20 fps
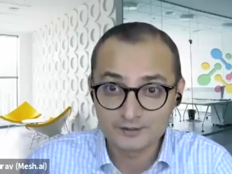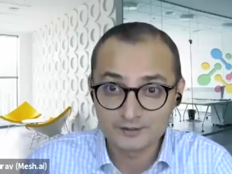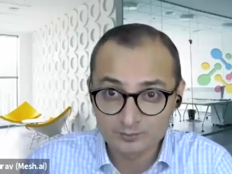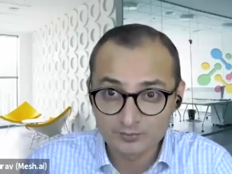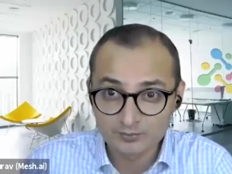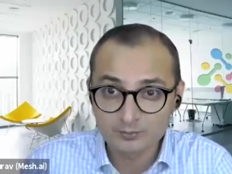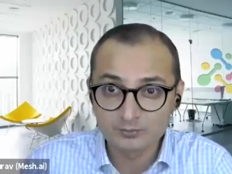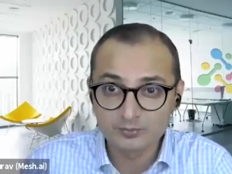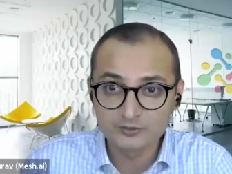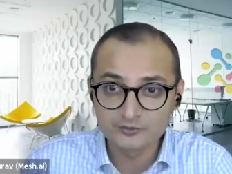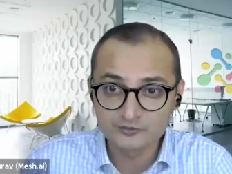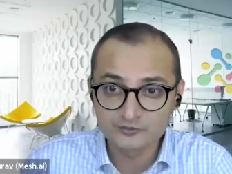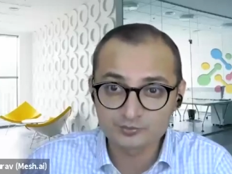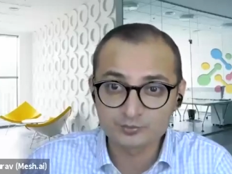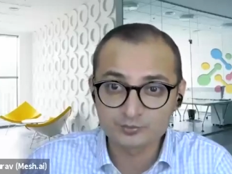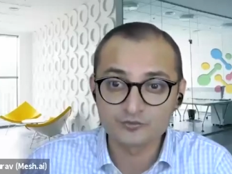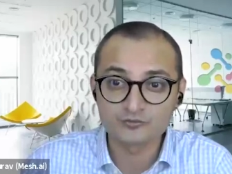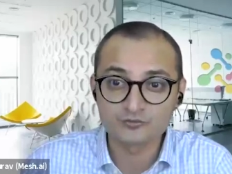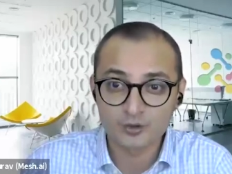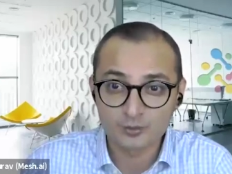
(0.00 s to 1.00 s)
their team
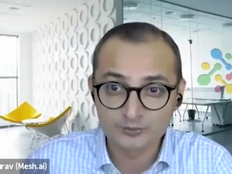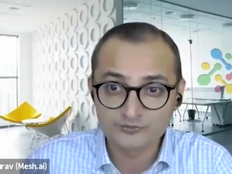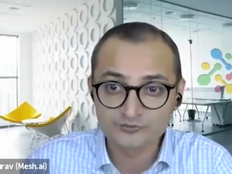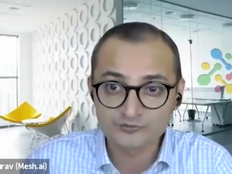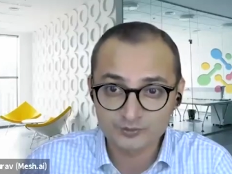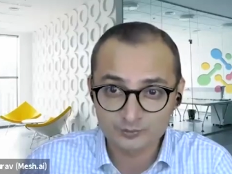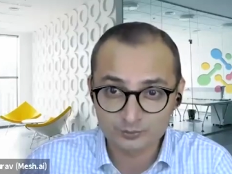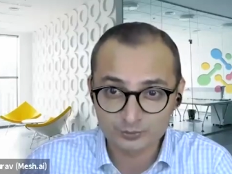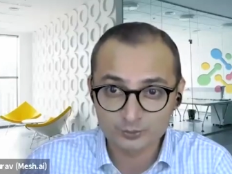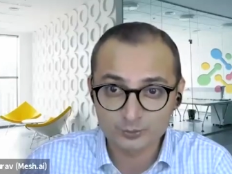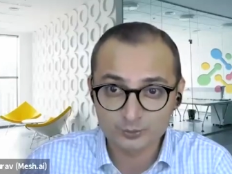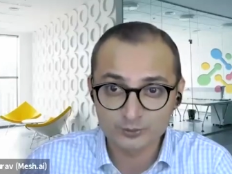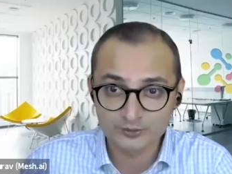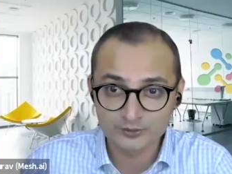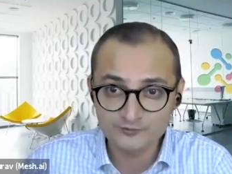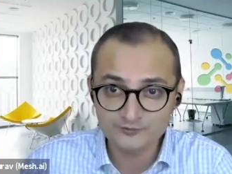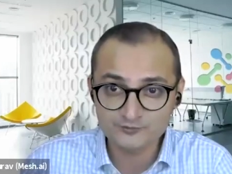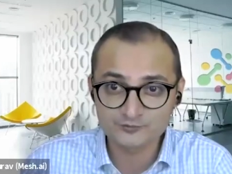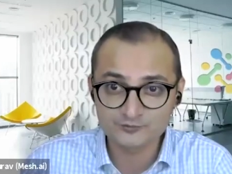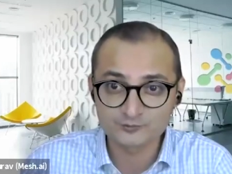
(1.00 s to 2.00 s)
members' performance and
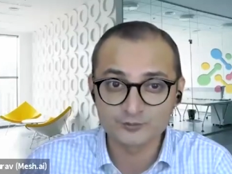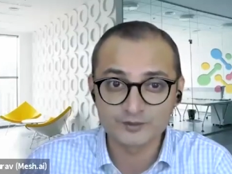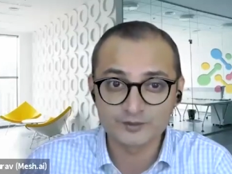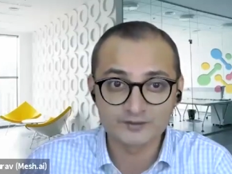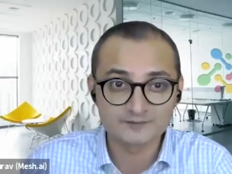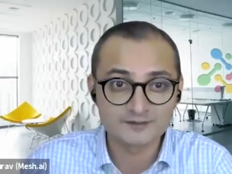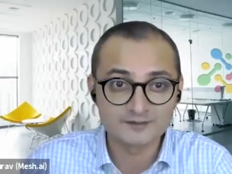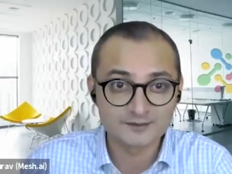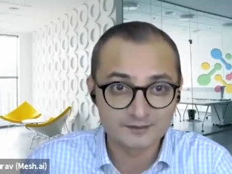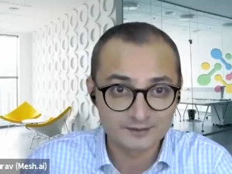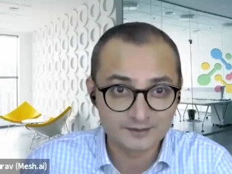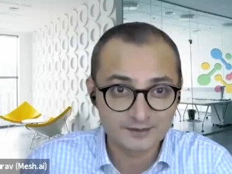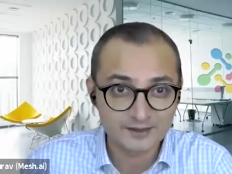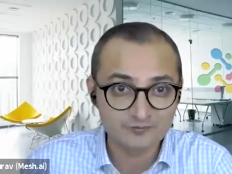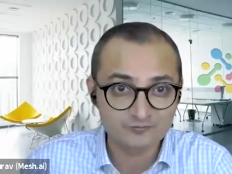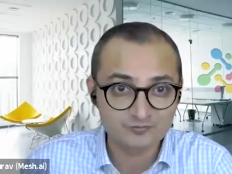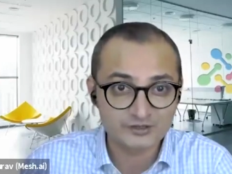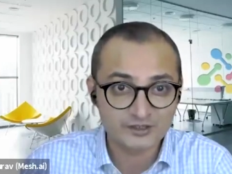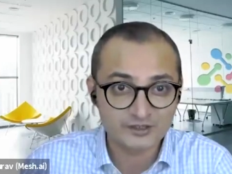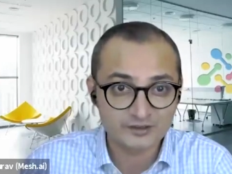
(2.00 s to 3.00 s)
progress so that they
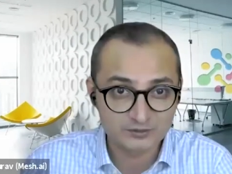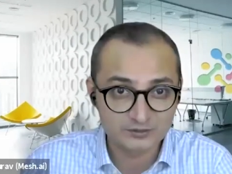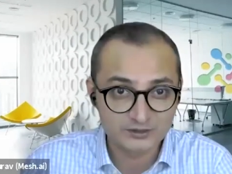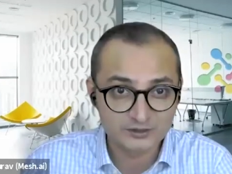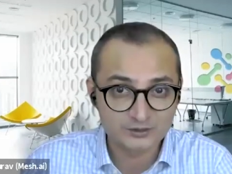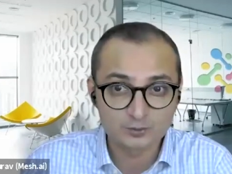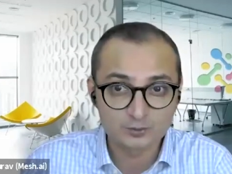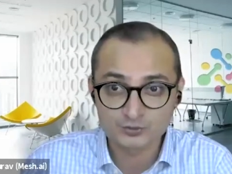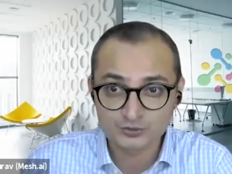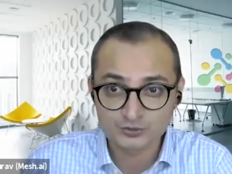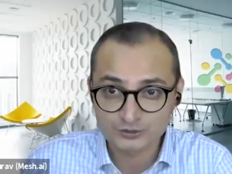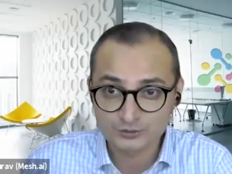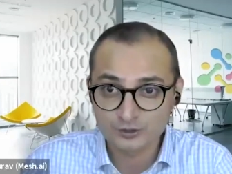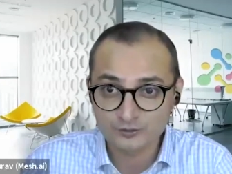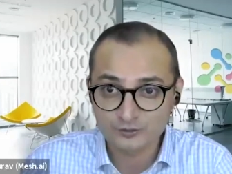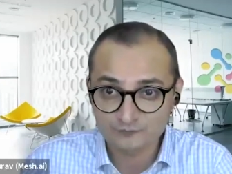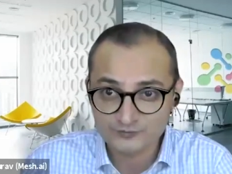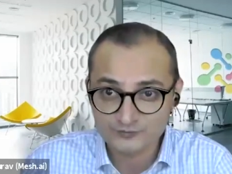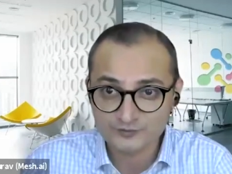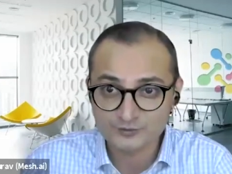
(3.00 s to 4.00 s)
can have timely
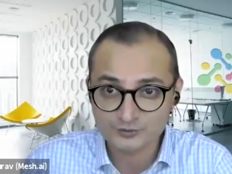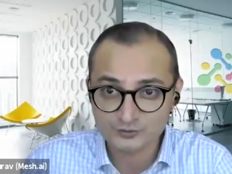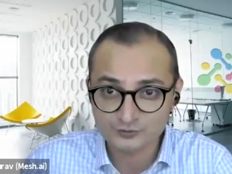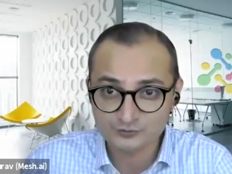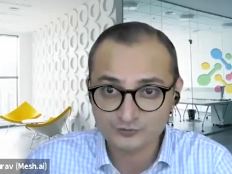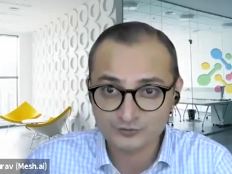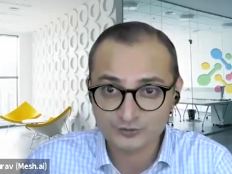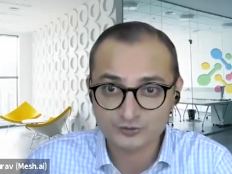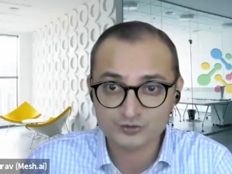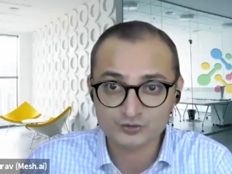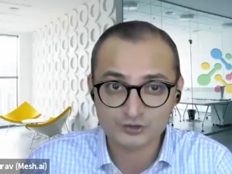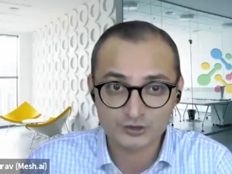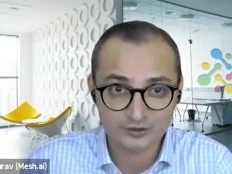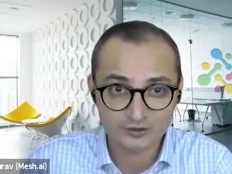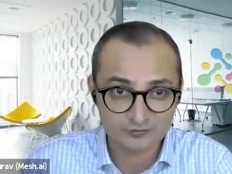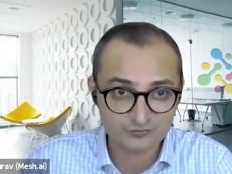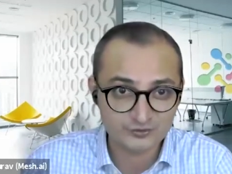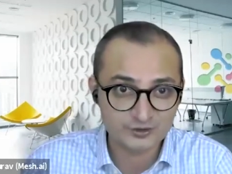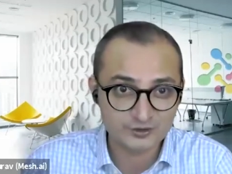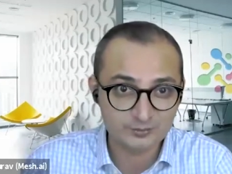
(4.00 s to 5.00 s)
coaching conversations and
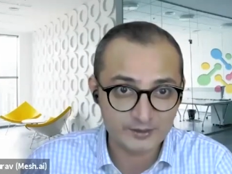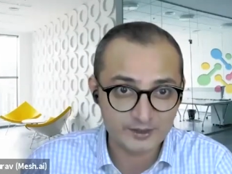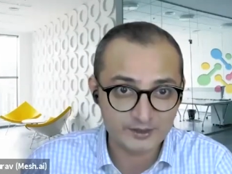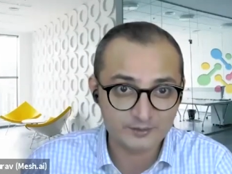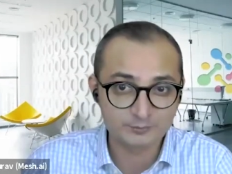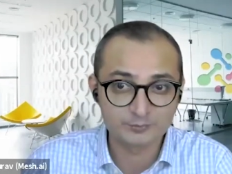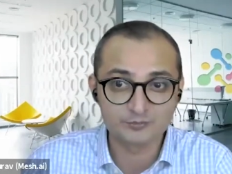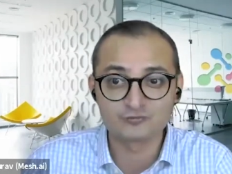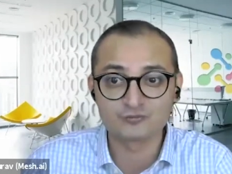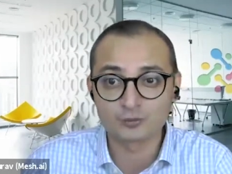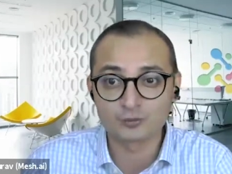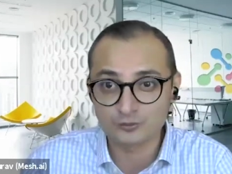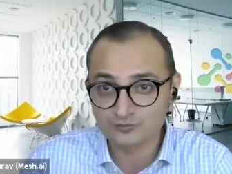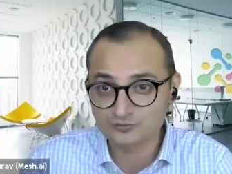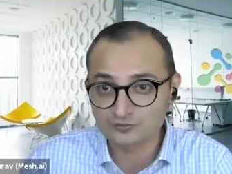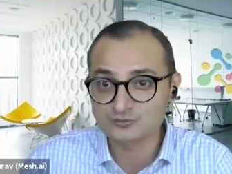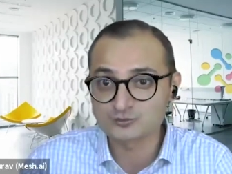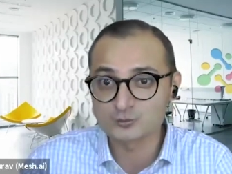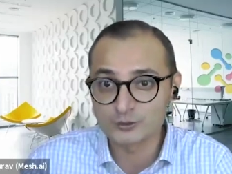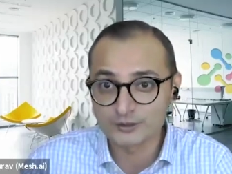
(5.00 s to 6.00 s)
share feedback
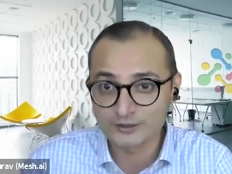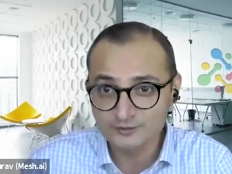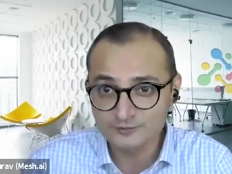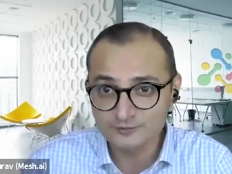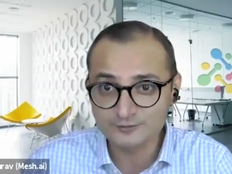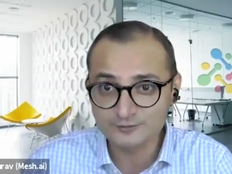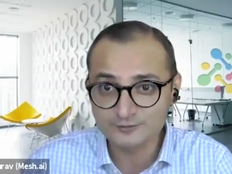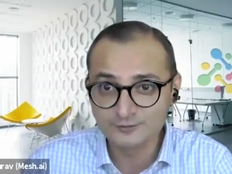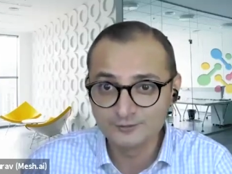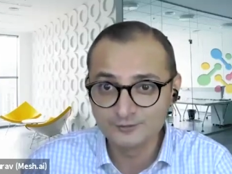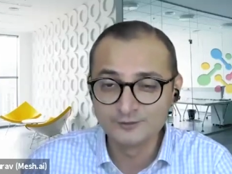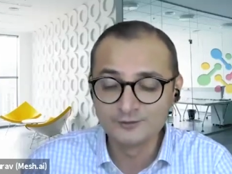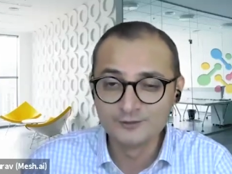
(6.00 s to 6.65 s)
before it's too late.